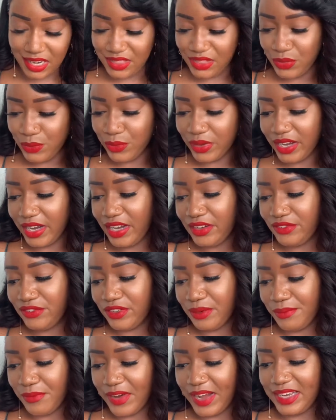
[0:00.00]
And the word
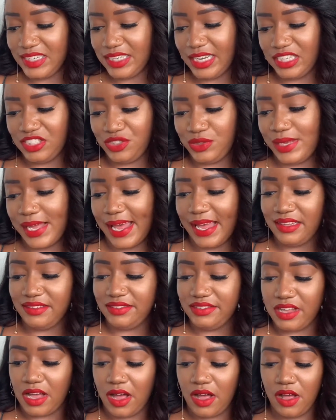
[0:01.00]
for March, as you
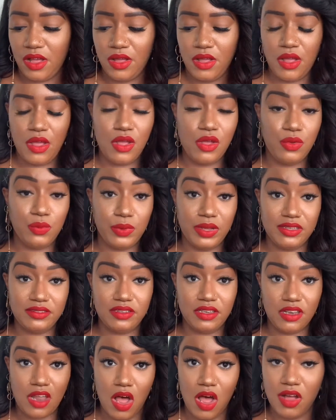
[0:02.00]
guys saw, was
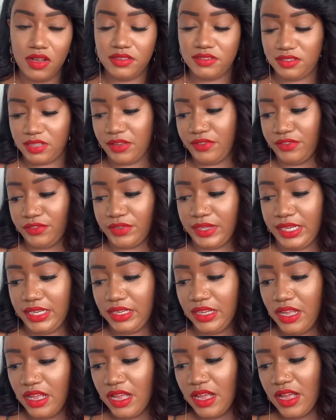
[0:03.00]
long
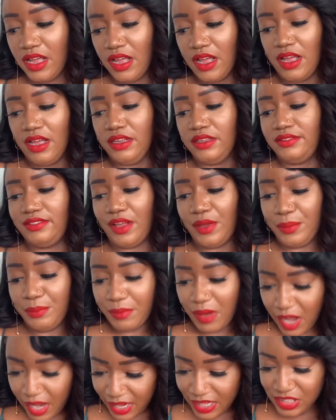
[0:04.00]
suffering. So
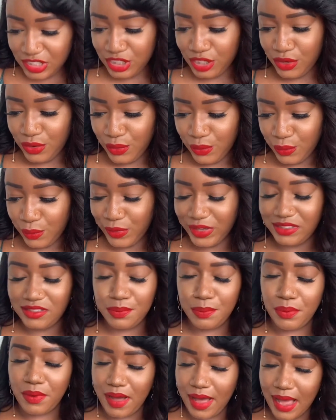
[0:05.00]
March was
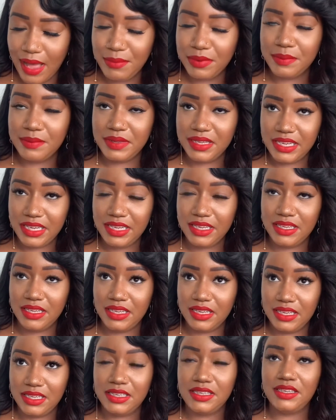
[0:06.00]

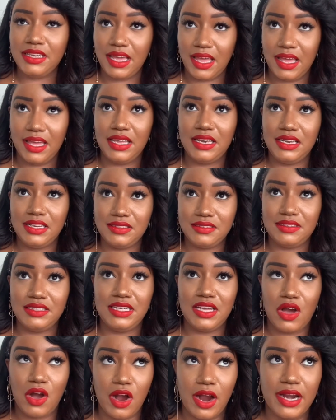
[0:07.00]
probably it yeah it is
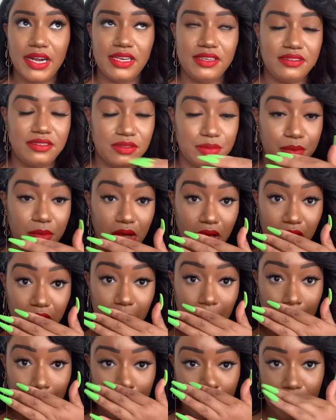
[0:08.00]
the hardest
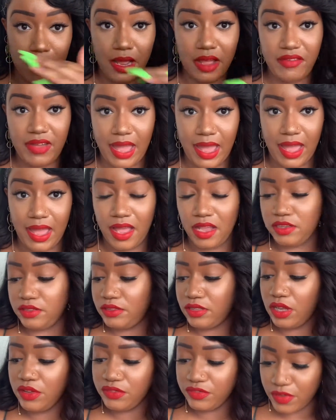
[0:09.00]
month that i've had
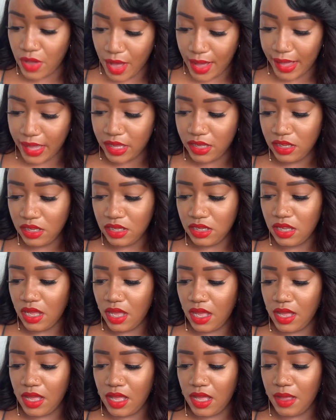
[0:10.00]
so far
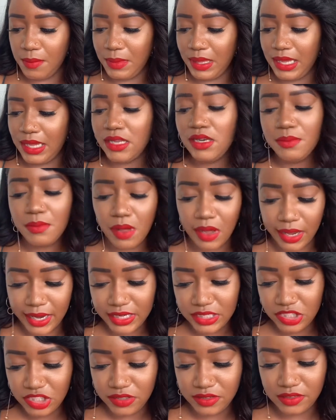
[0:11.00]
um, in
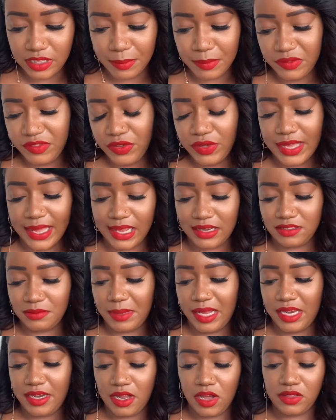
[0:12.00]
March, some of you guys
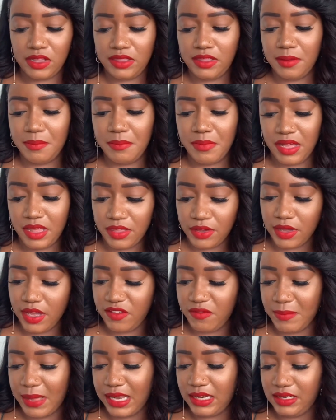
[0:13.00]
may know that the mother
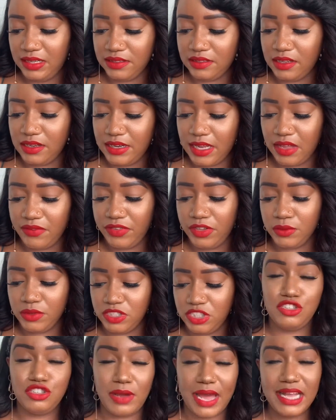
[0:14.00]
of my niece and nephew
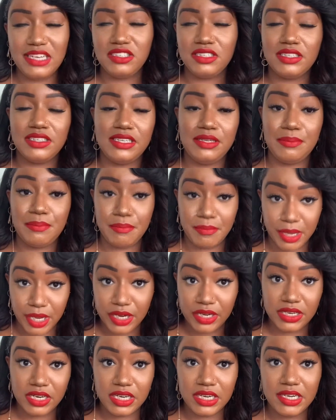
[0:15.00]
was tragically
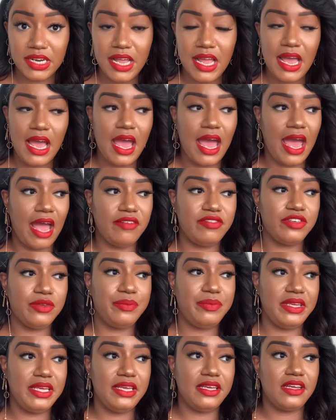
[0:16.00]
murdered after
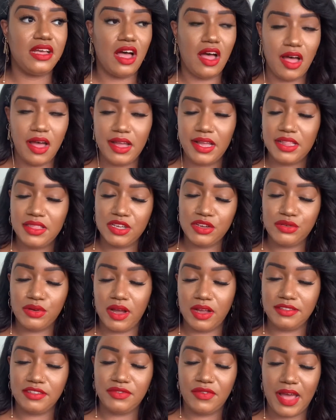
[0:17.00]
being caught in the
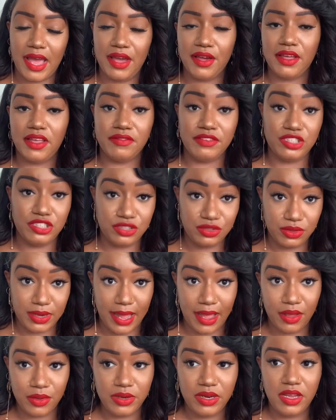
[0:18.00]
crossfire of a
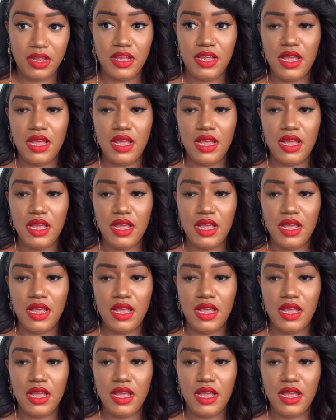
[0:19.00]
shootout.